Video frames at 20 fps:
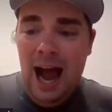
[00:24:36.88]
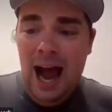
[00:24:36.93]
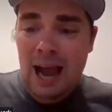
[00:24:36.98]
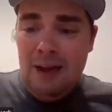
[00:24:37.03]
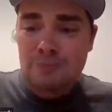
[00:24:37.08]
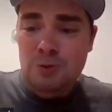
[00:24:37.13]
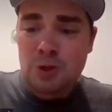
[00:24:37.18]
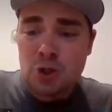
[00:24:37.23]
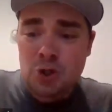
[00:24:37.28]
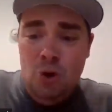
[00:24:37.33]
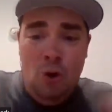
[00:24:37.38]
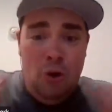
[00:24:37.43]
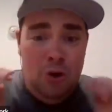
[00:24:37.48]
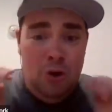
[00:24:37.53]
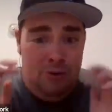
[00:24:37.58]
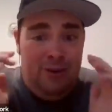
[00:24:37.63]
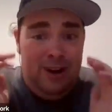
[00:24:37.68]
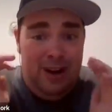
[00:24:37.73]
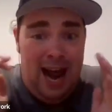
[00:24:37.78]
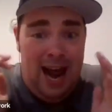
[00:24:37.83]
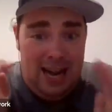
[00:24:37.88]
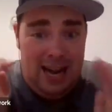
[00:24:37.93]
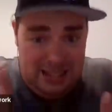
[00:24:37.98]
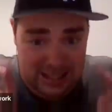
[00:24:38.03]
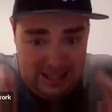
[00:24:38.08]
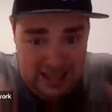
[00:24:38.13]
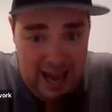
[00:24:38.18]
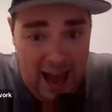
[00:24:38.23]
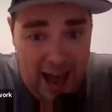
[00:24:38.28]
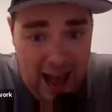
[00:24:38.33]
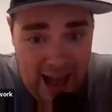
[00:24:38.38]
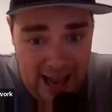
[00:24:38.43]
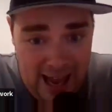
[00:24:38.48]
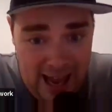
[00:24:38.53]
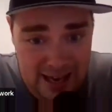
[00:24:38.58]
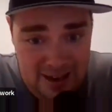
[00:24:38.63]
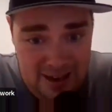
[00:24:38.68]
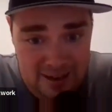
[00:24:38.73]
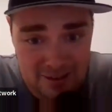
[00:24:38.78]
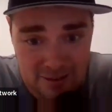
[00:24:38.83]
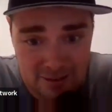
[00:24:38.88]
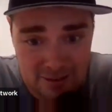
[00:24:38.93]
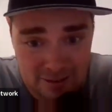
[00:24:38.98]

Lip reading: I'm sure you're a nice guy,